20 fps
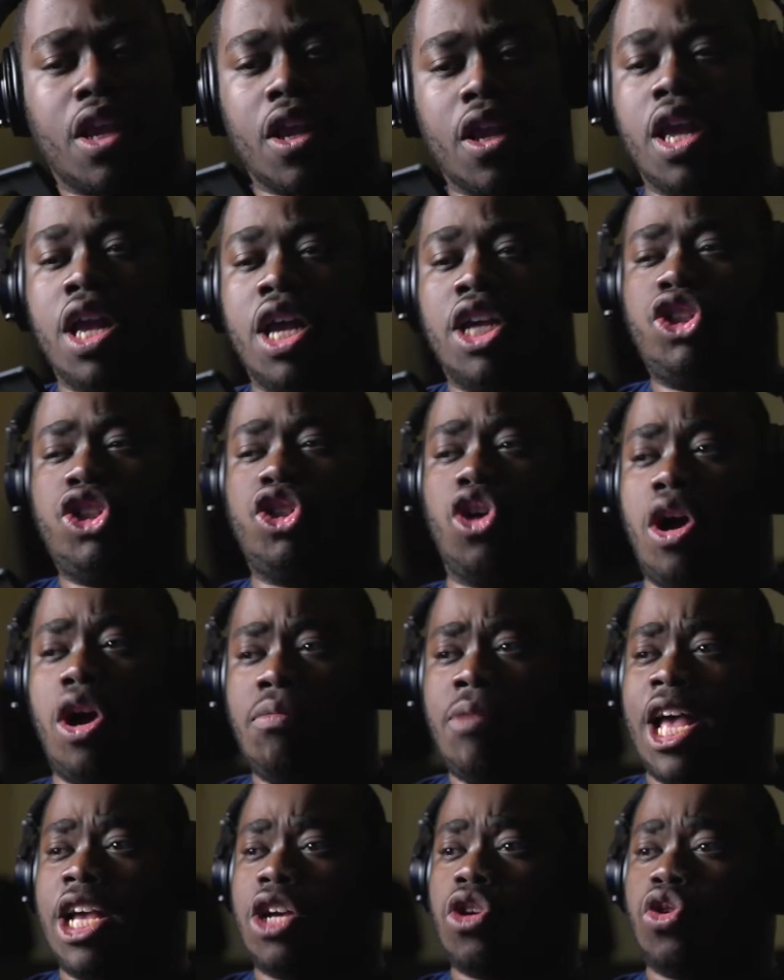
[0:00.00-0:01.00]
Shawn
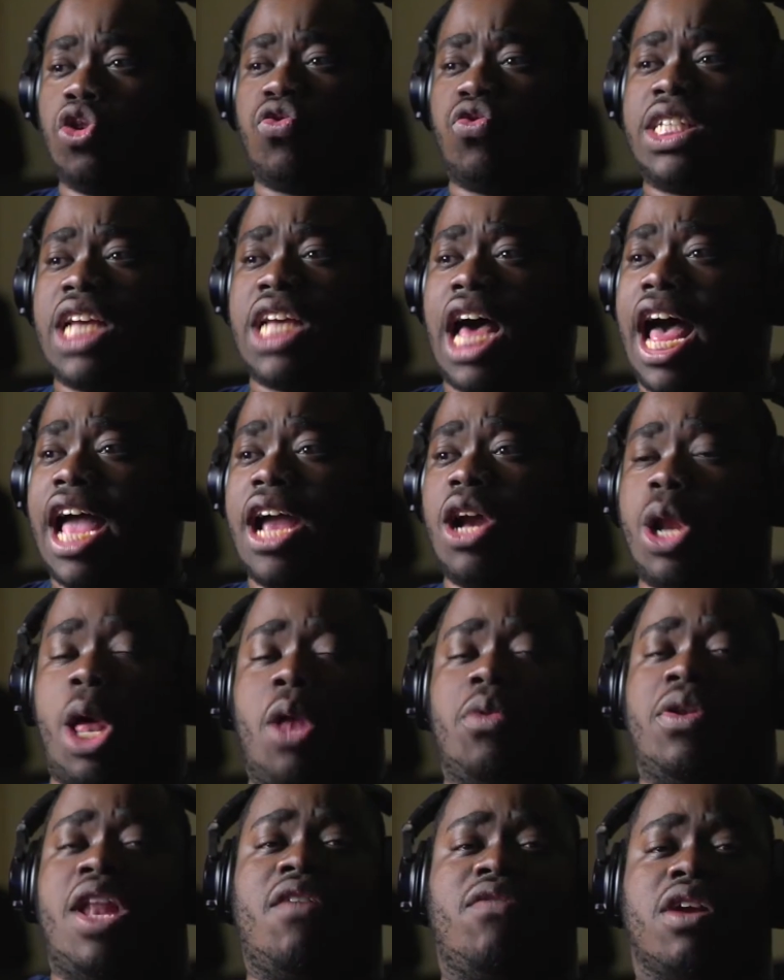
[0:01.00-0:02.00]
Michaels retired, I'll
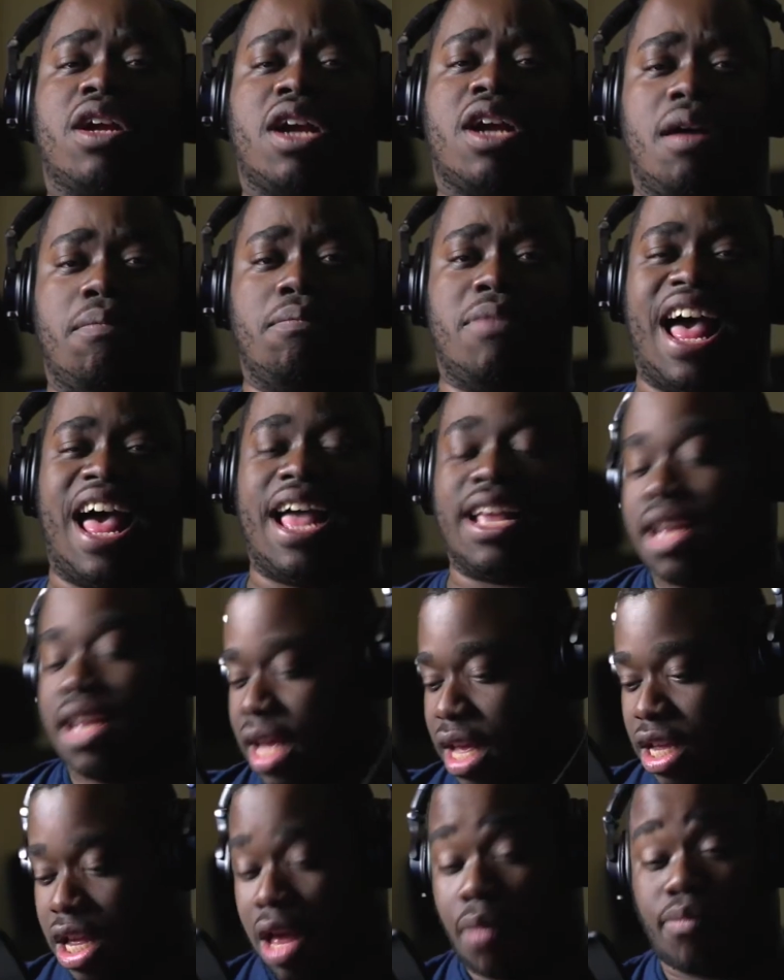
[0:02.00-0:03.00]
never come back,
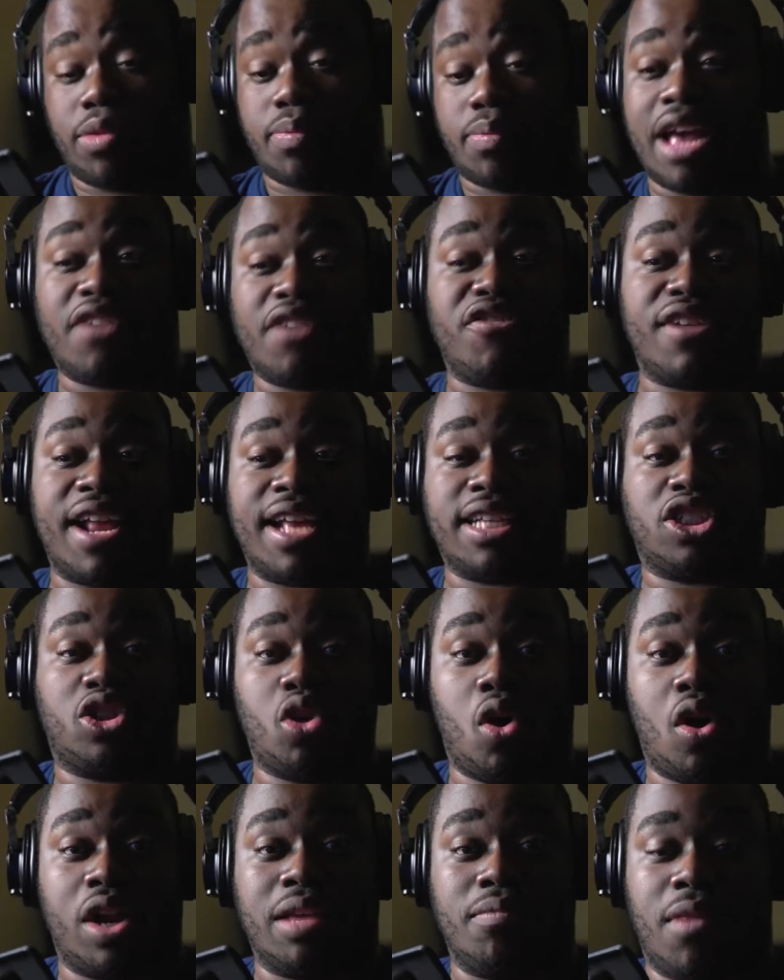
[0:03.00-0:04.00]
comes back for that
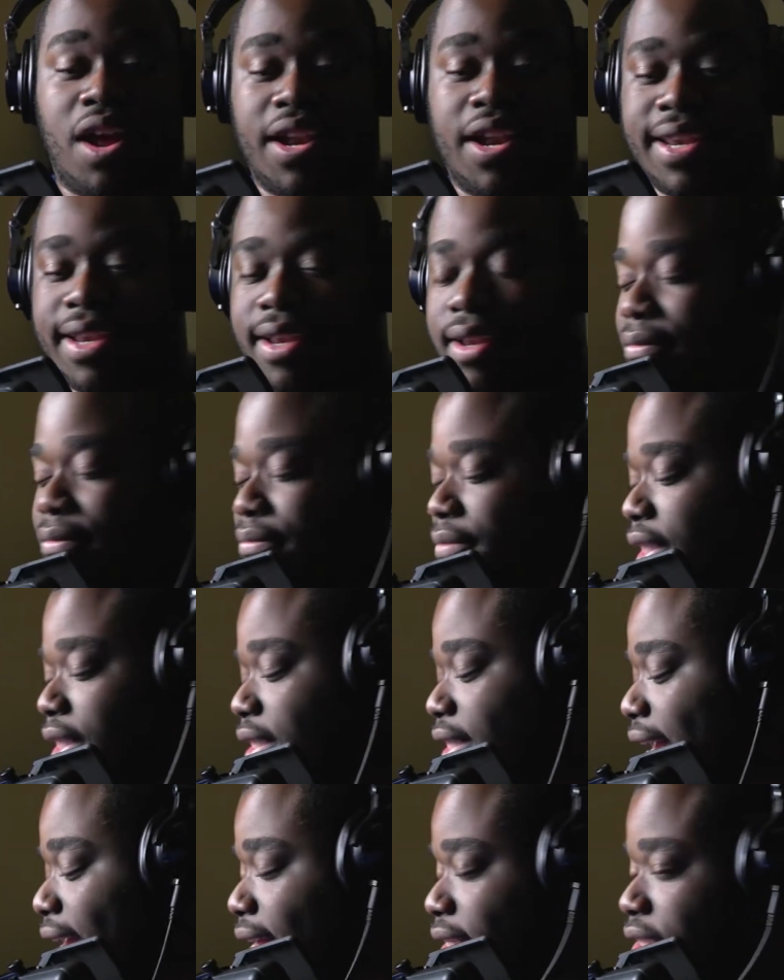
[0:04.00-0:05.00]
Saudi money.
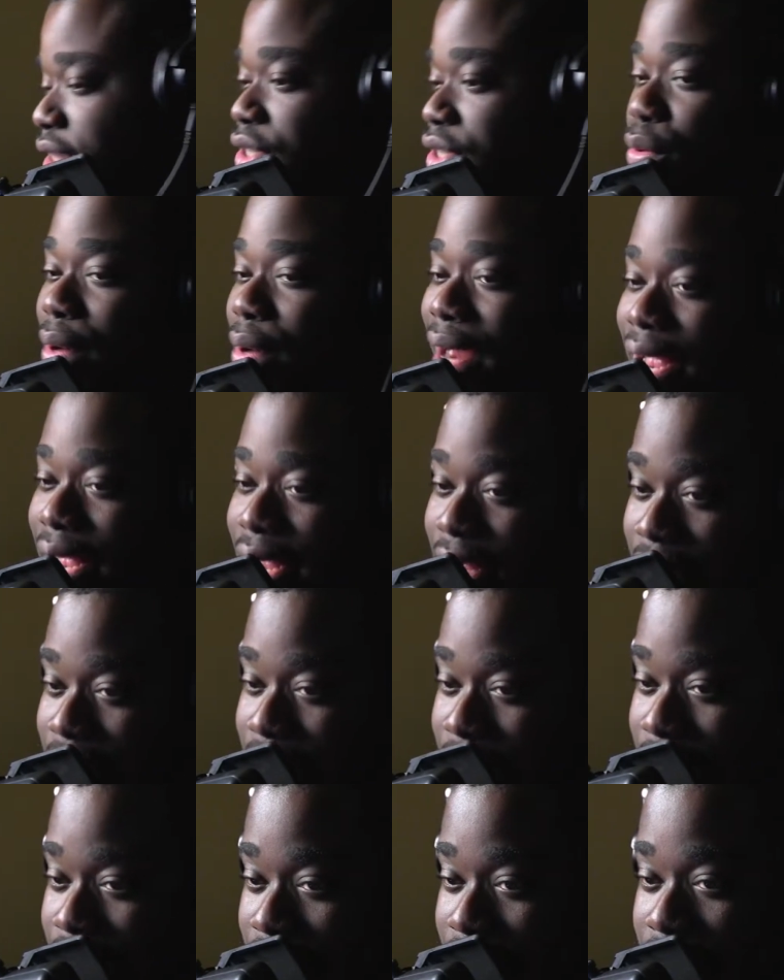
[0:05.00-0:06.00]
That's
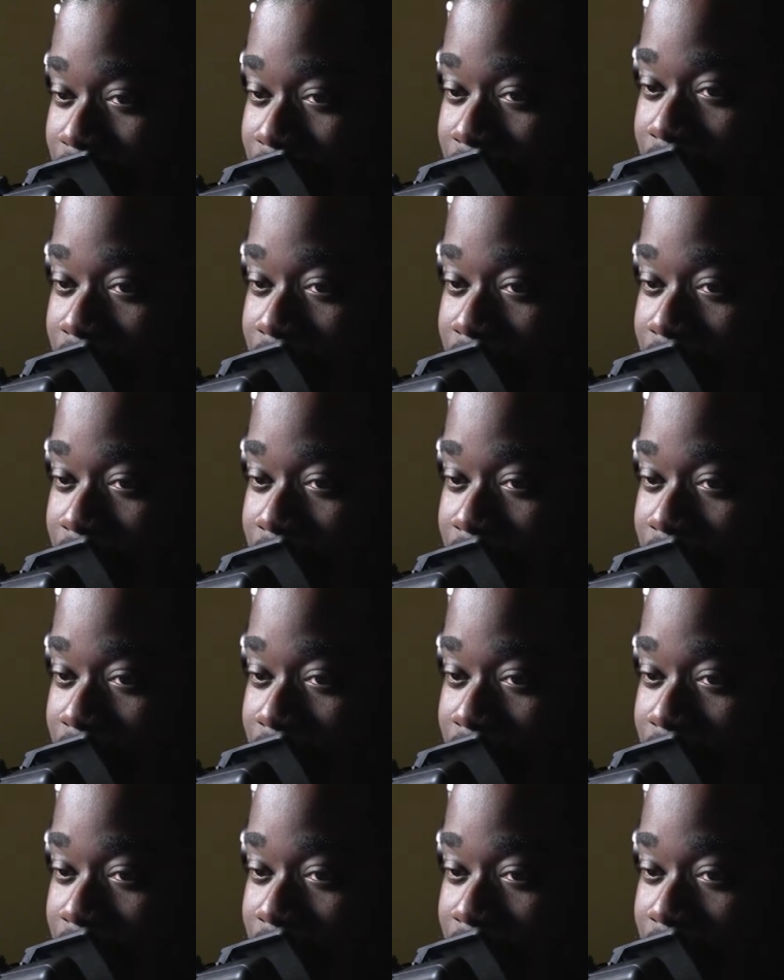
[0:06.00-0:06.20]
crazy.